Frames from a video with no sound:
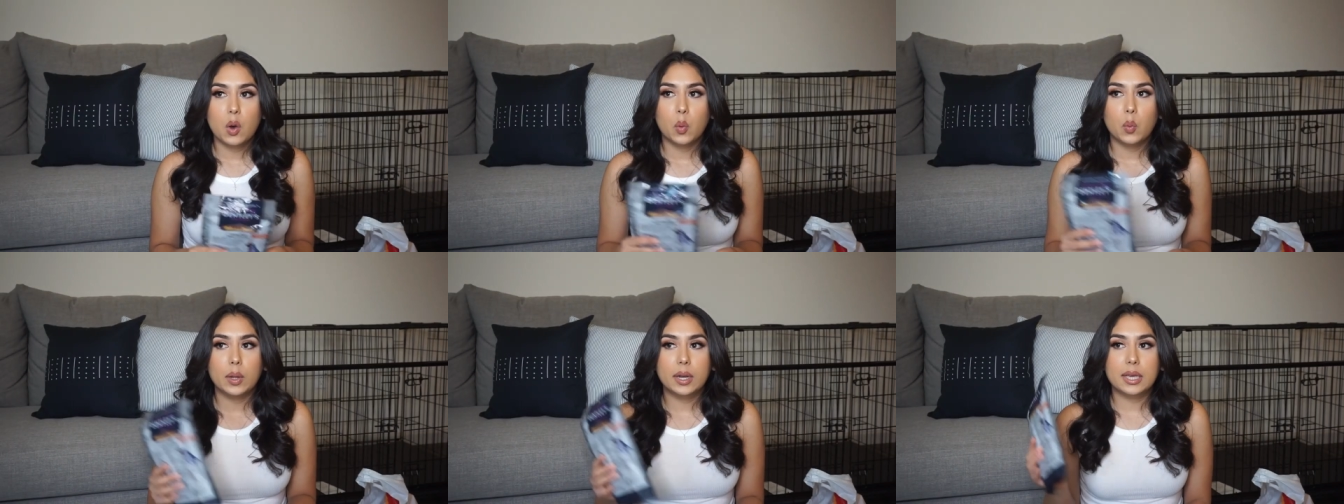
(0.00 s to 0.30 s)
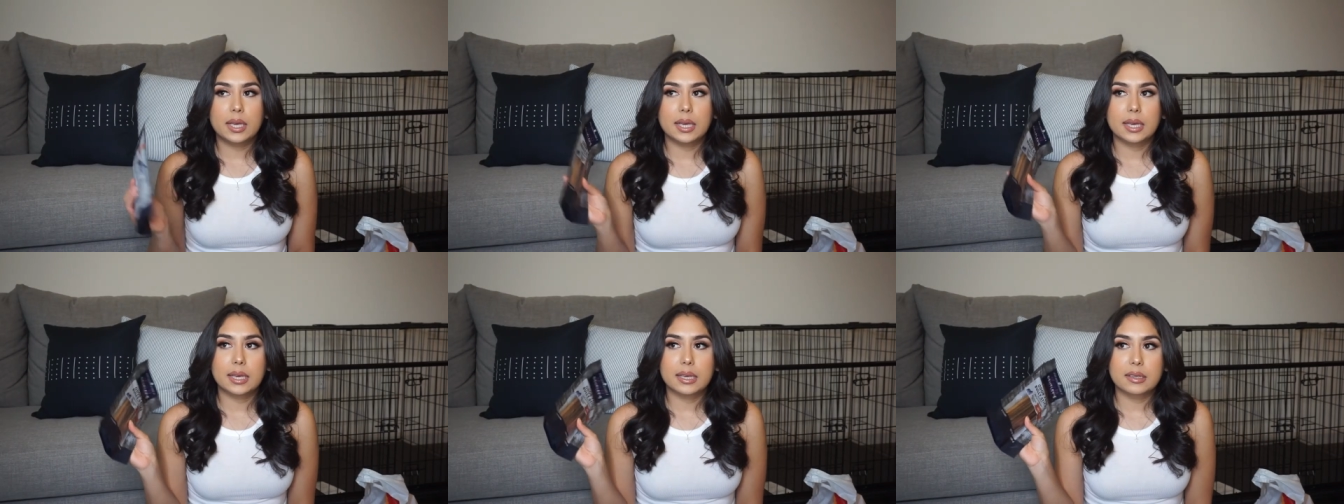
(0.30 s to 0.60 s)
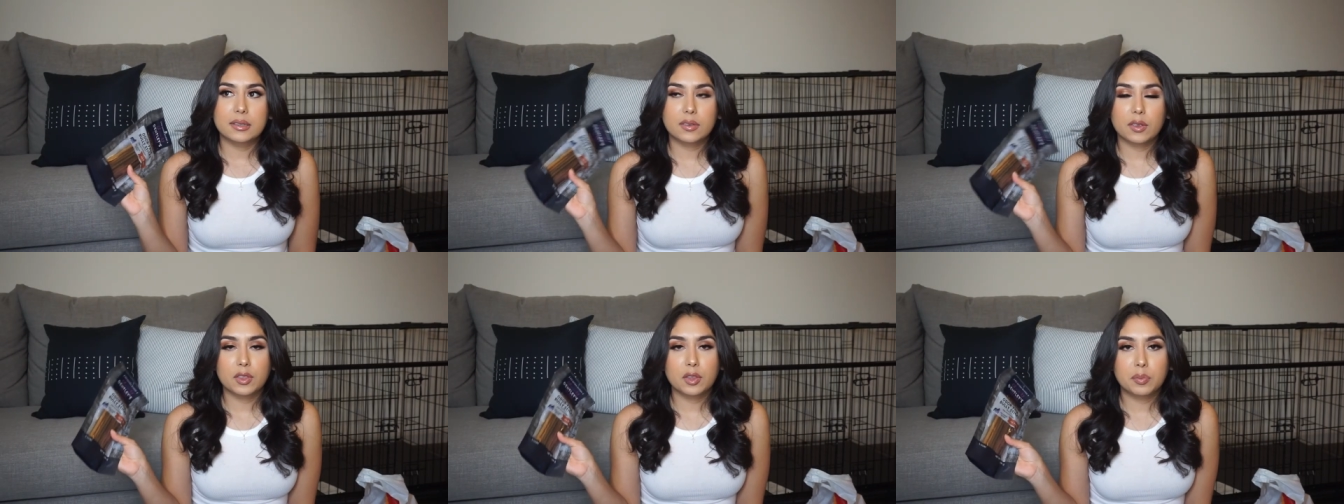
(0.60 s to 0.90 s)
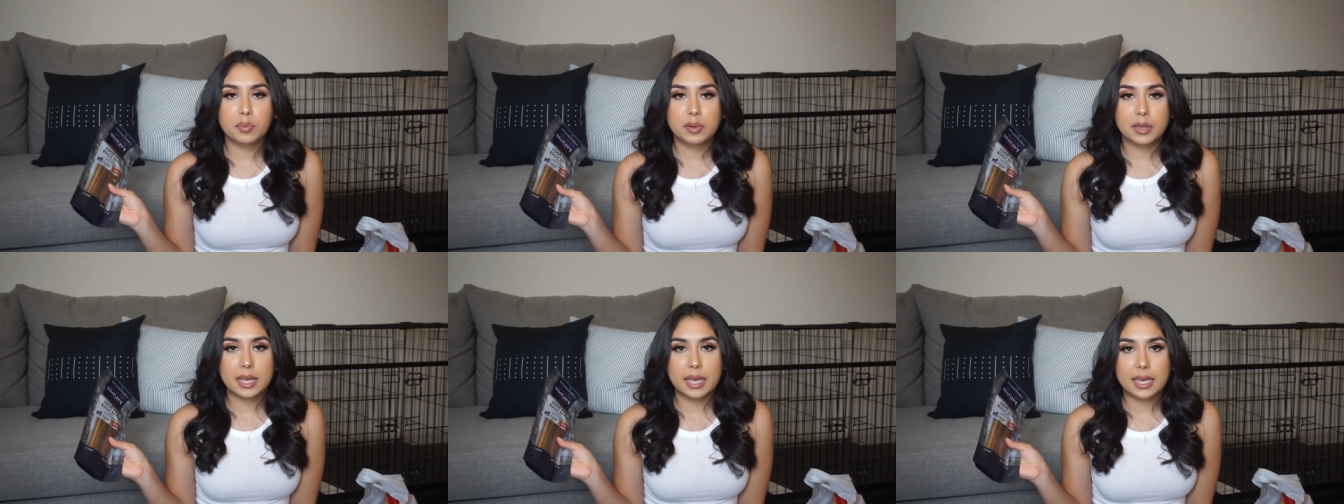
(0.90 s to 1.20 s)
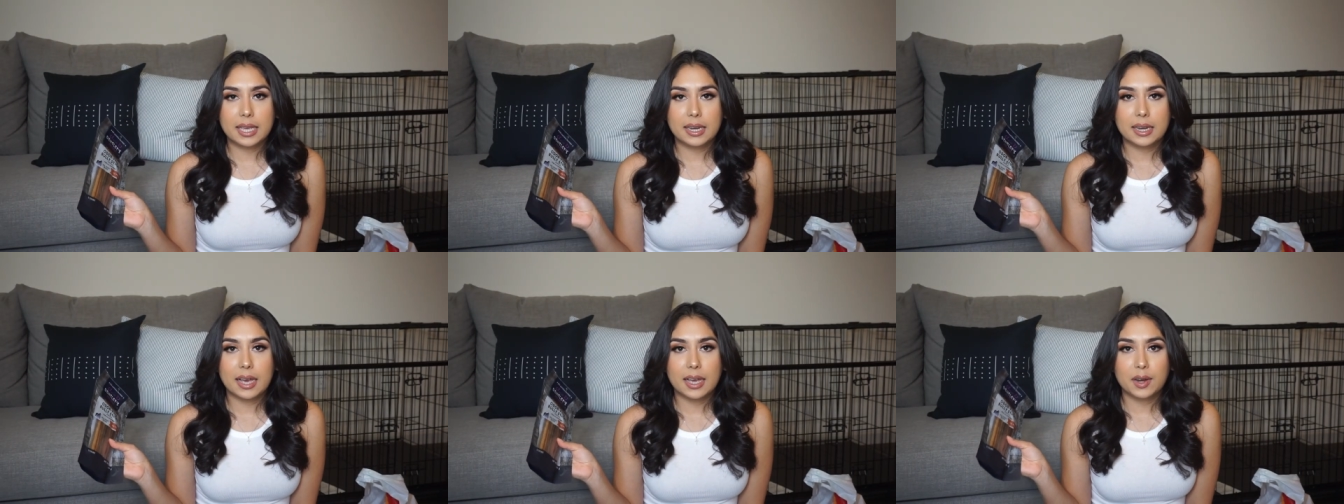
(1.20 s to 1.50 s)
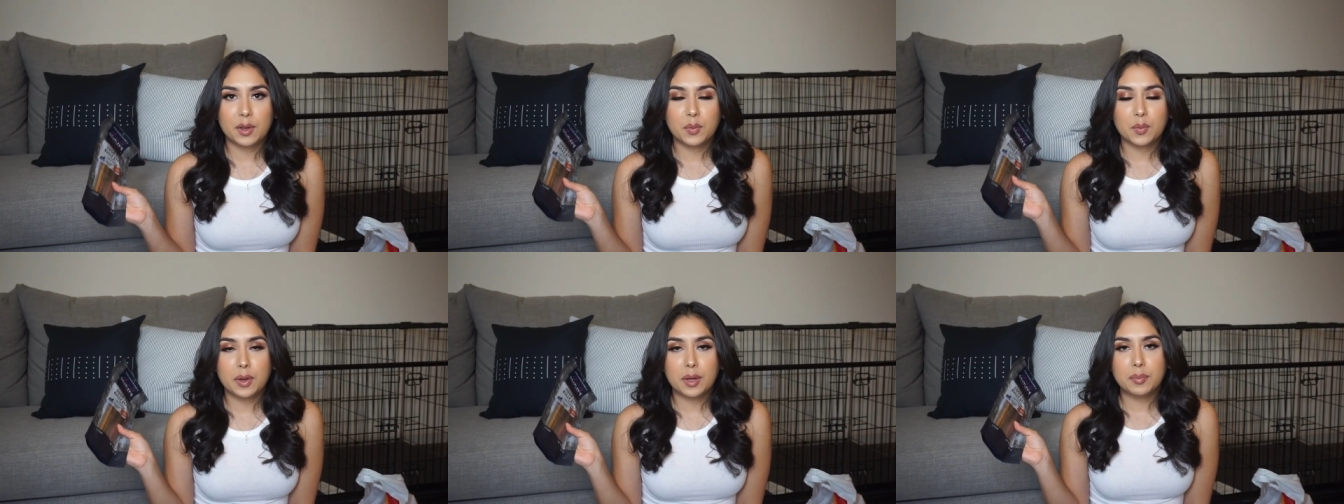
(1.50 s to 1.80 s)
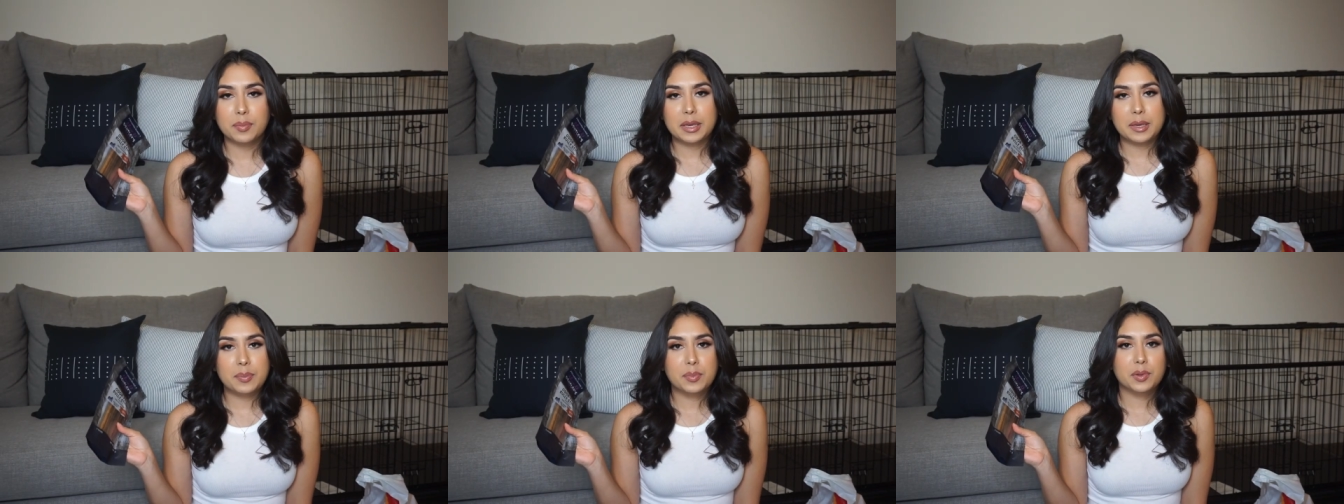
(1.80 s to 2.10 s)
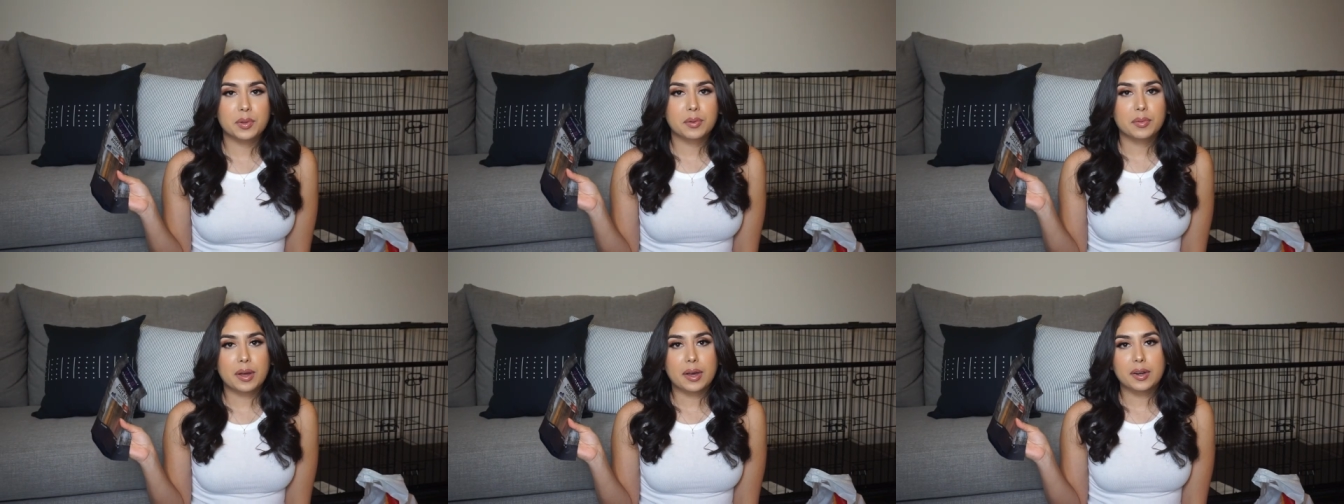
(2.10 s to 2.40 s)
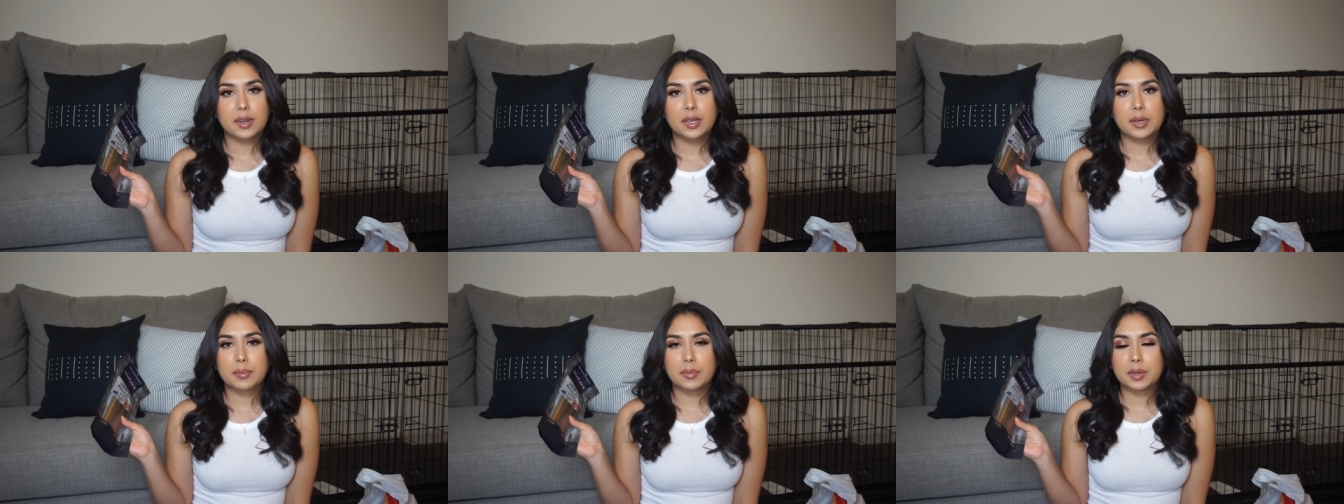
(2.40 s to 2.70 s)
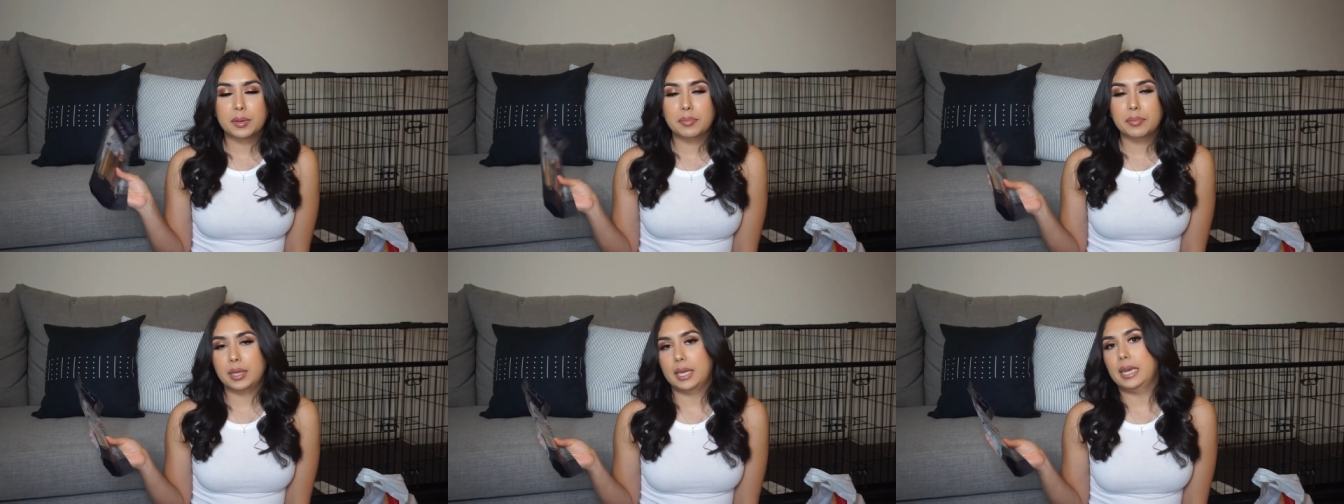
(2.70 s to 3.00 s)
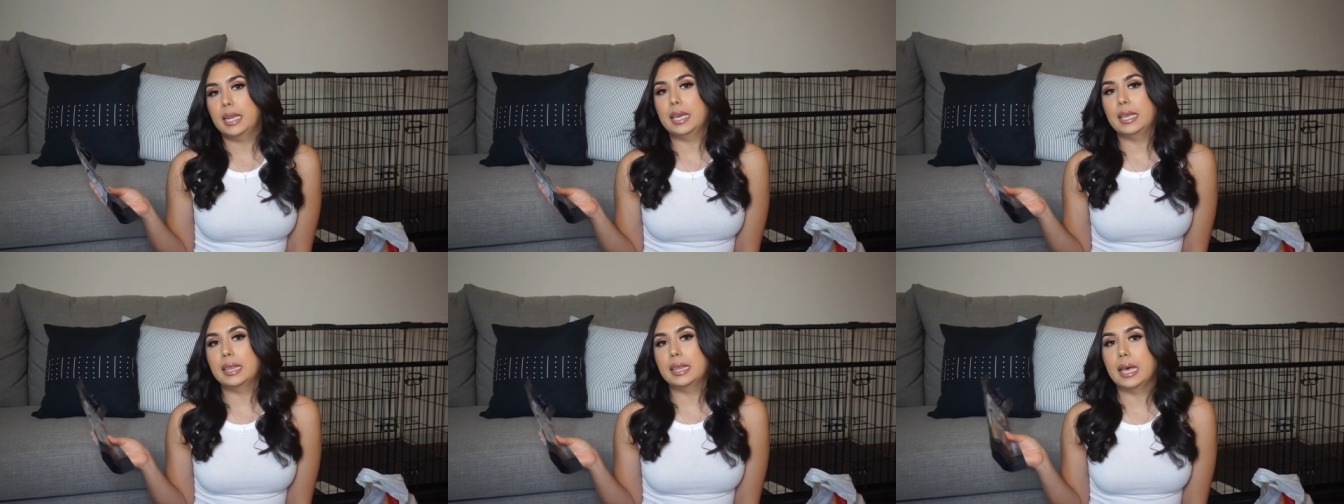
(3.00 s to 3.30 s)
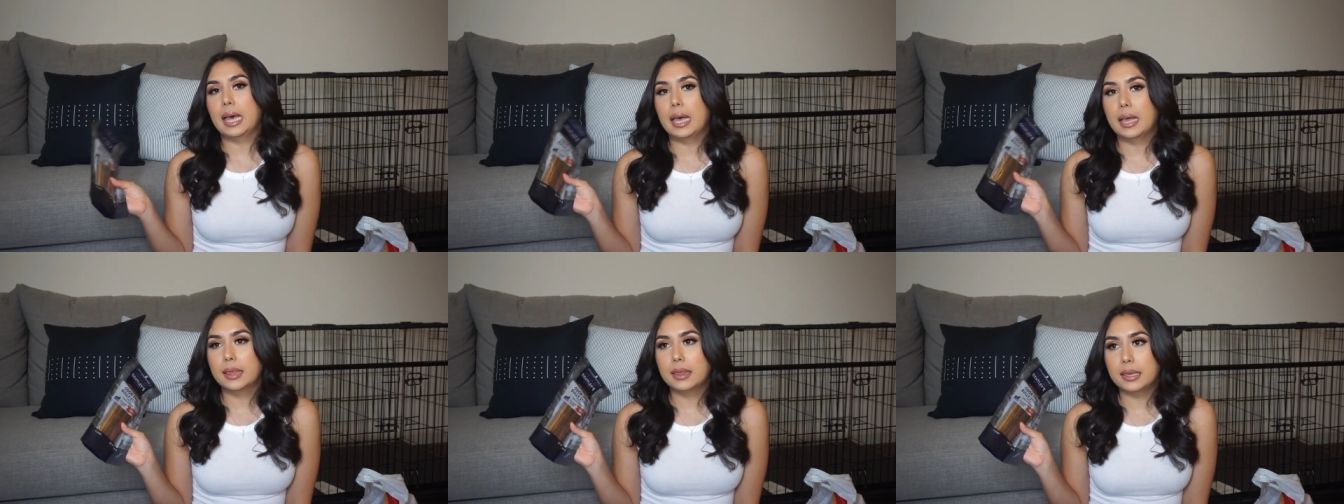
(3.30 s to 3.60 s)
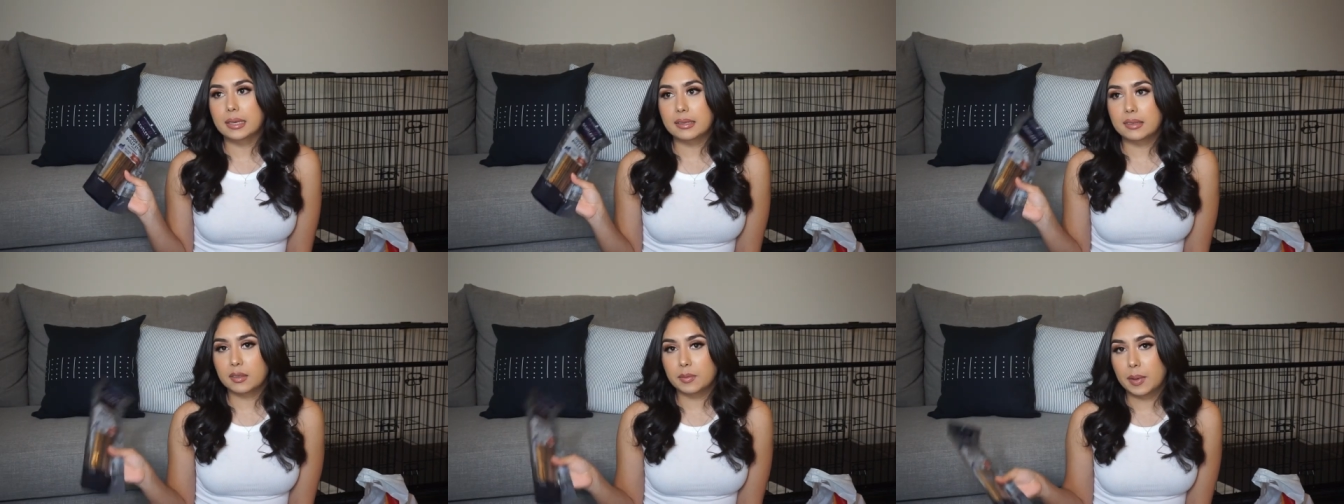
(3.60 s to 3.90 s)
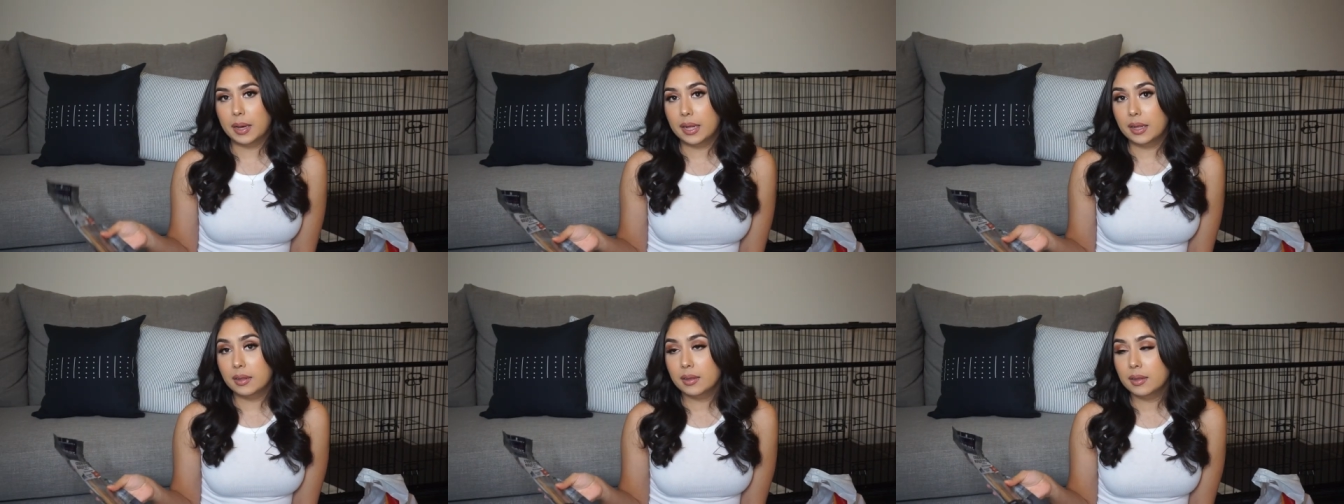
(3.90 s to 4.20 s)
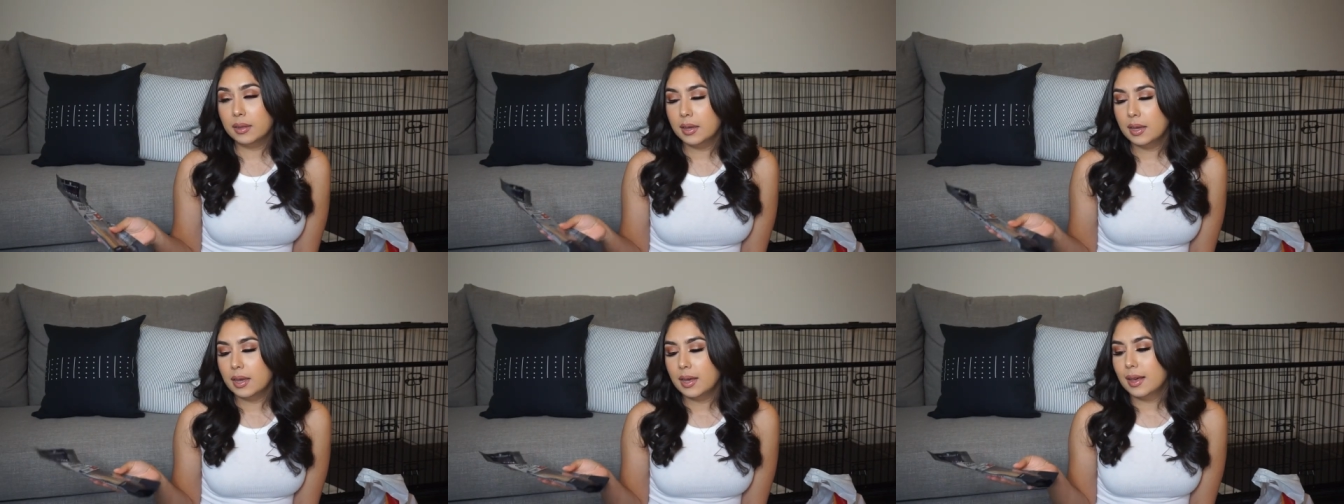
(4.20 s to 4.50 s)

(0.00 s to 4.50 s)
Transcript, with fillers: when he is on the plane, I don't want people around him complaining that they smell.